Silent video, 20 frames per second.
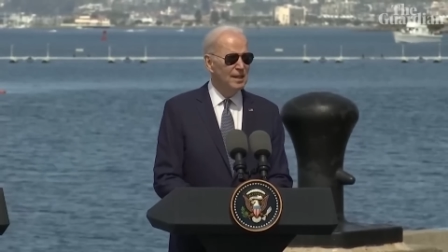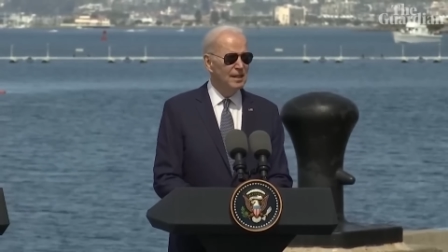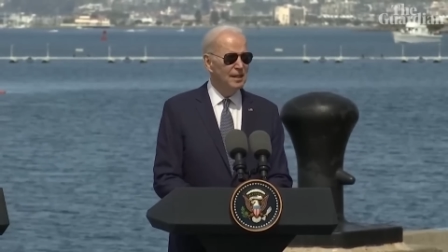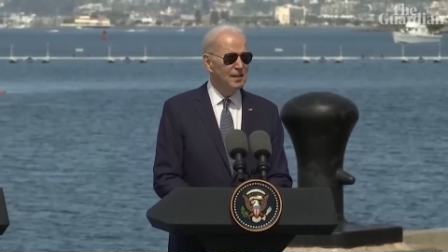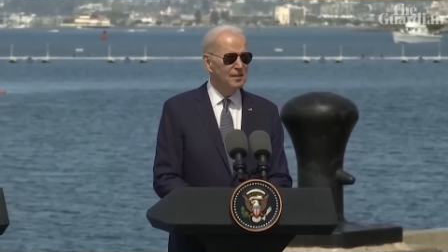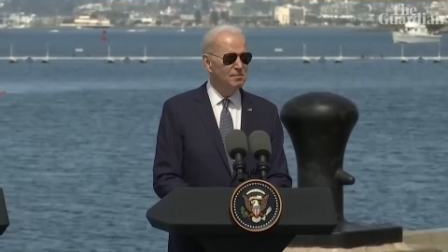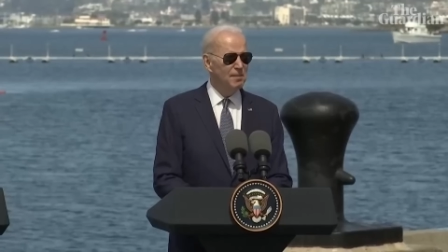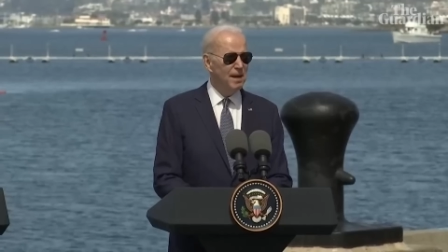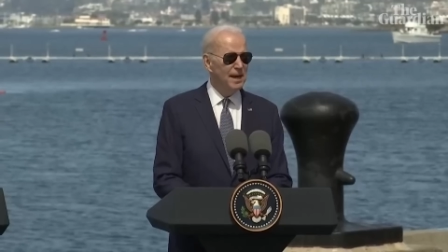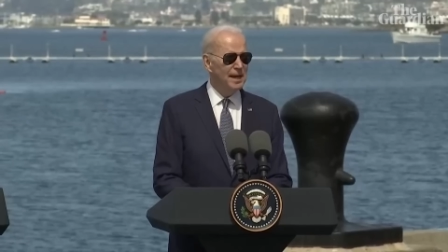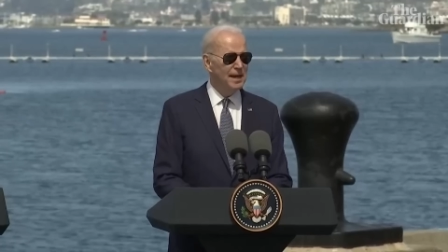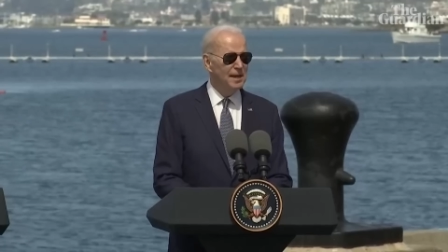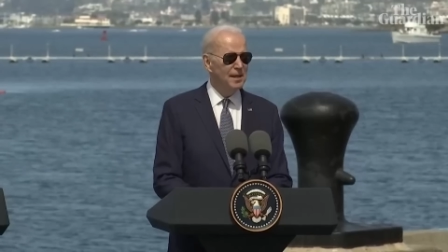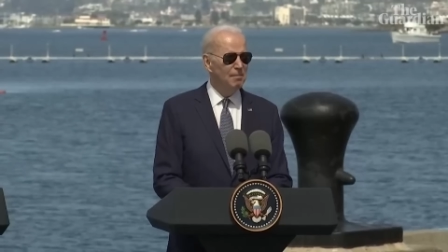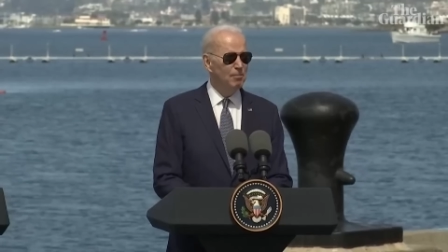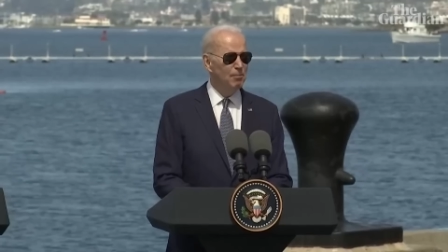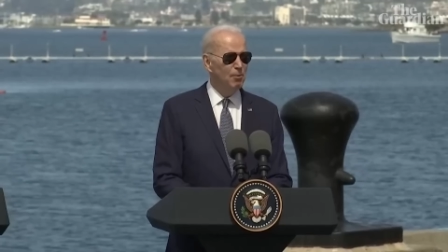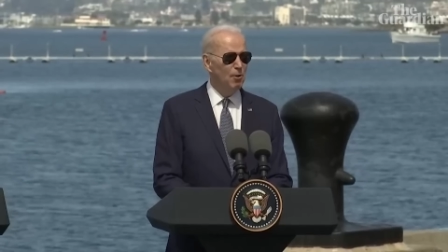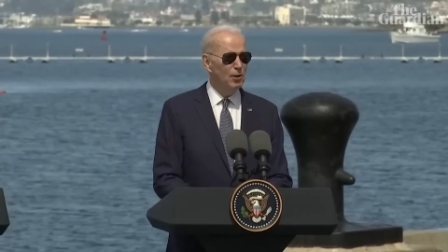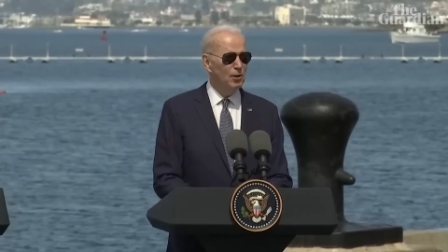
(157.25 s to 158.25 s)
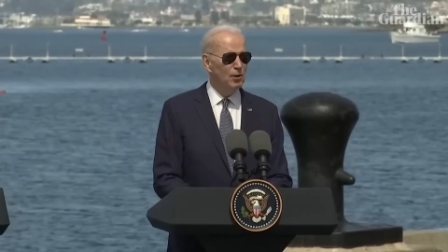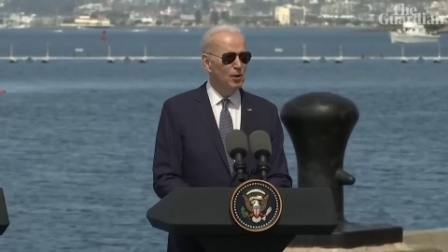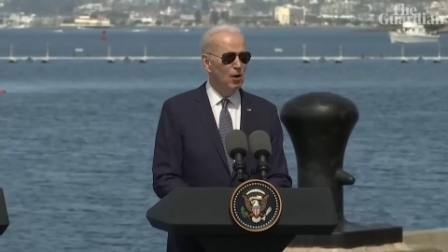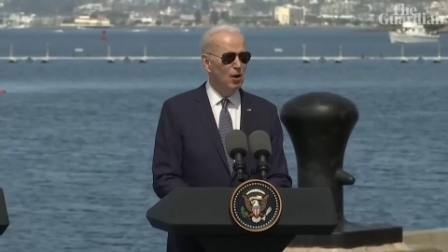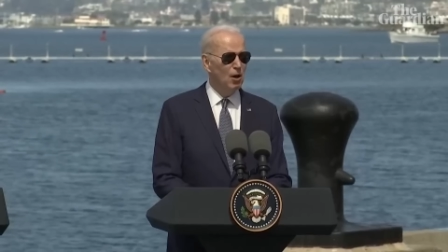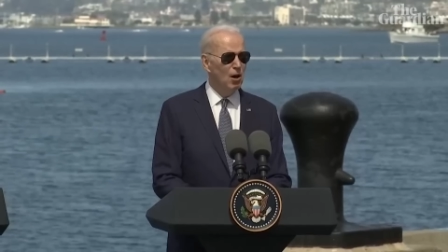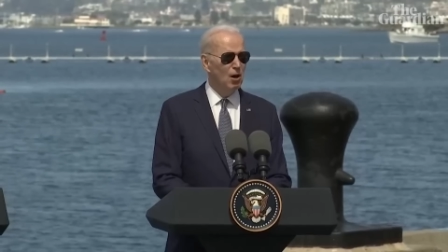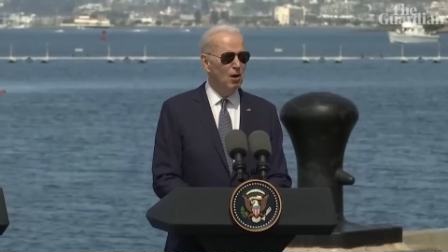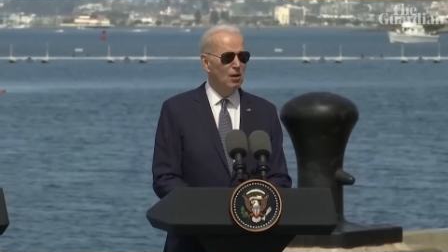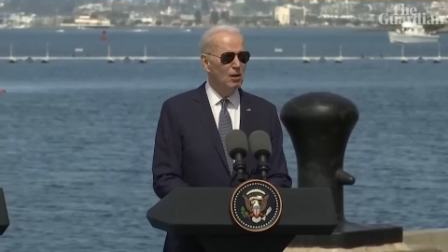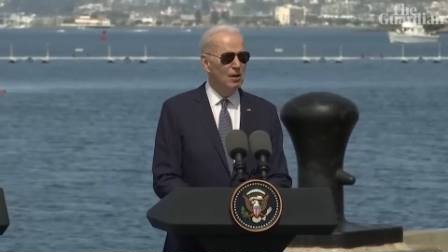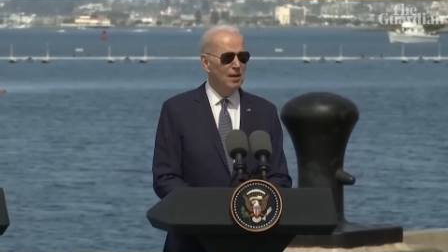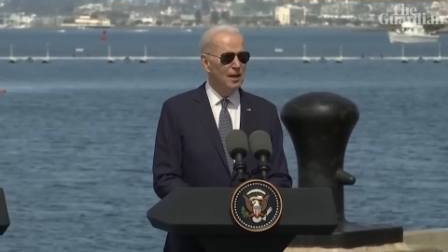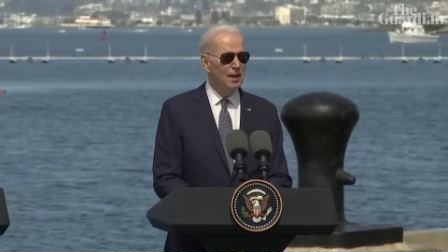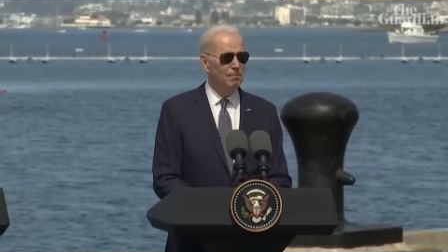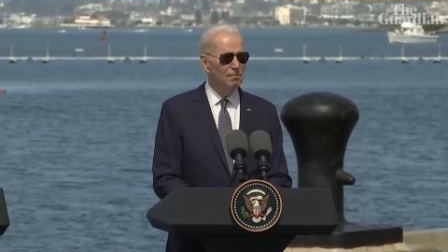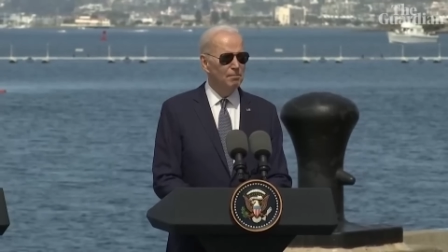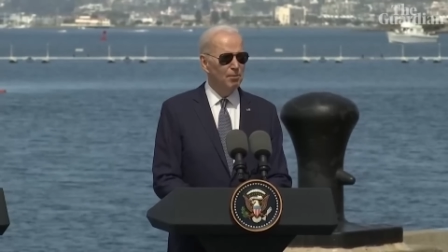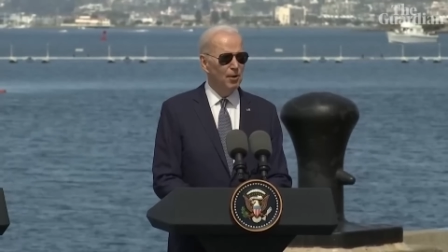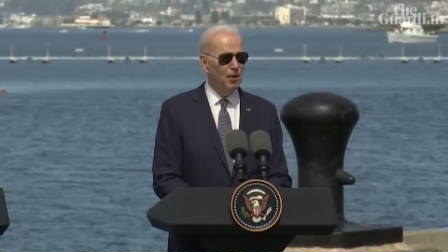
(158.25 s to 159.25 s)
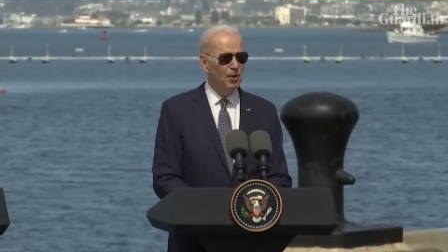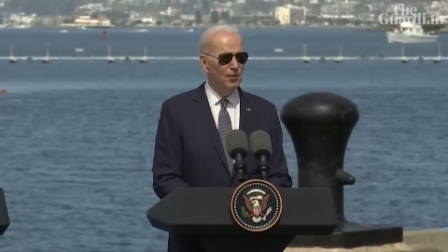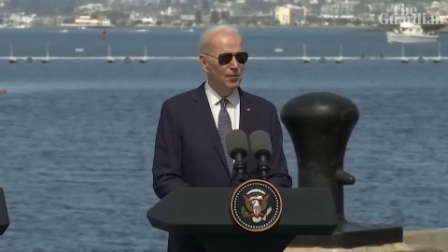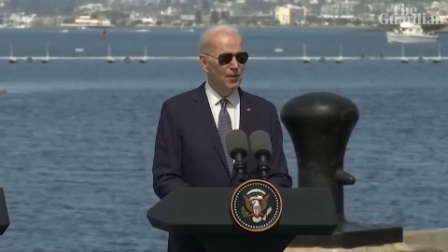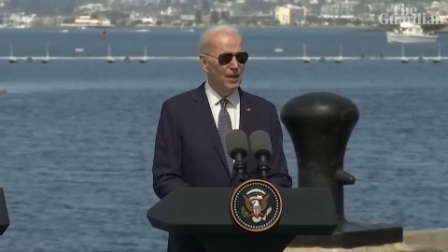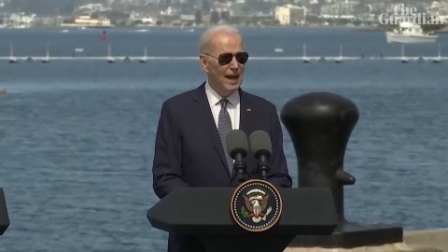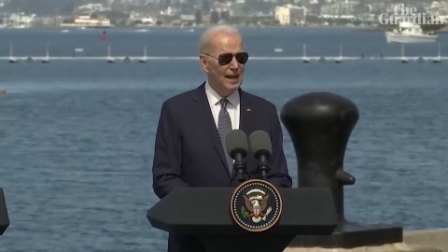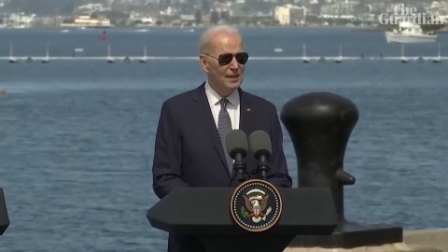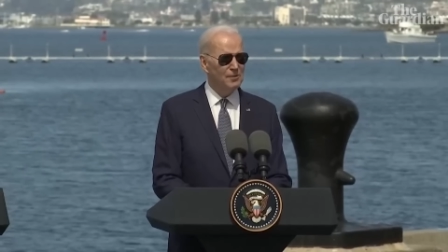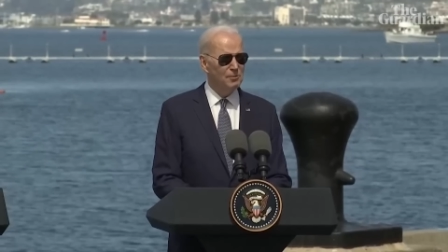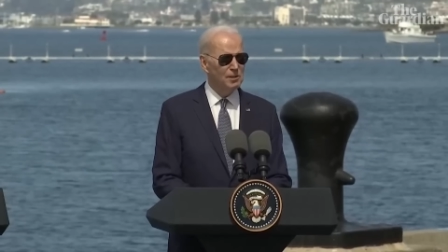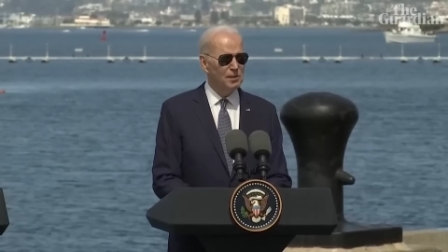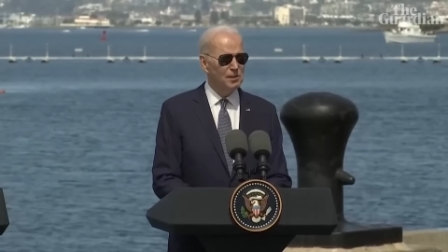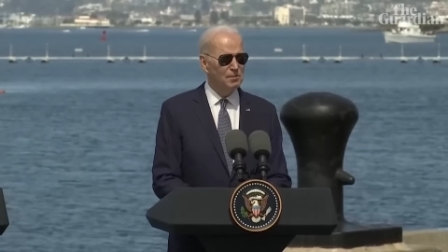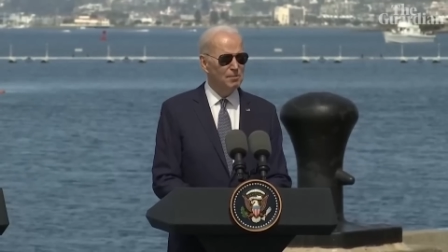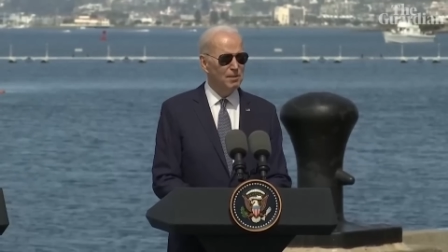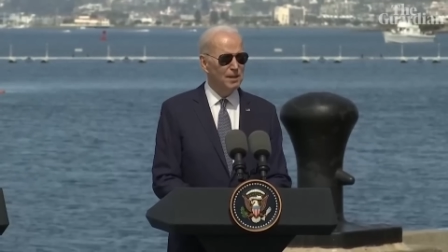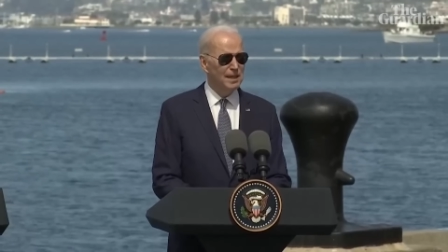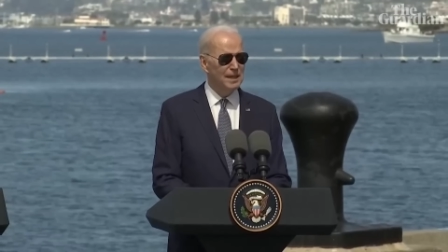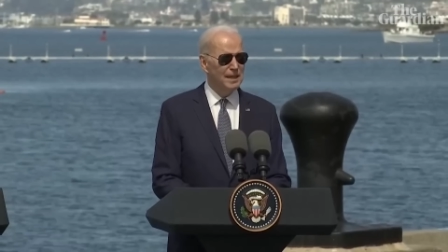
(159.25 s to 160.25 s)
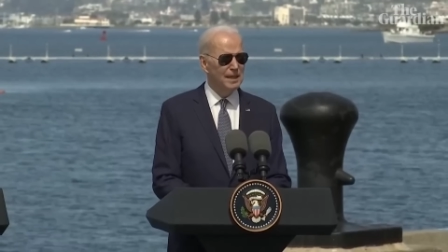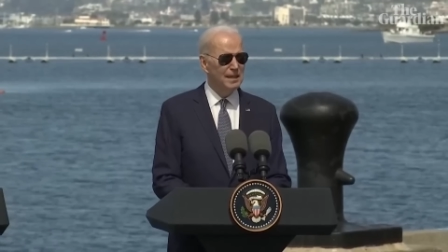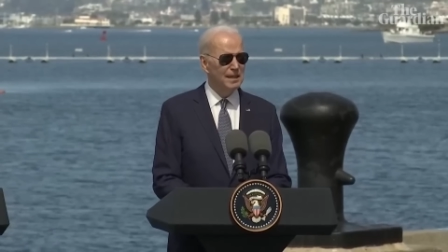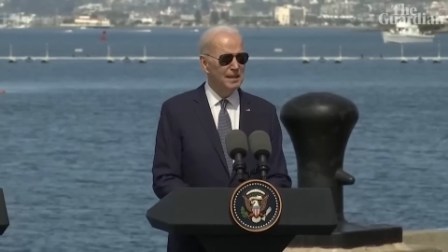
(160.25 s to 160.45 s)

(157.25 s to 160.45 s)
is making a port call in Perth as we speak.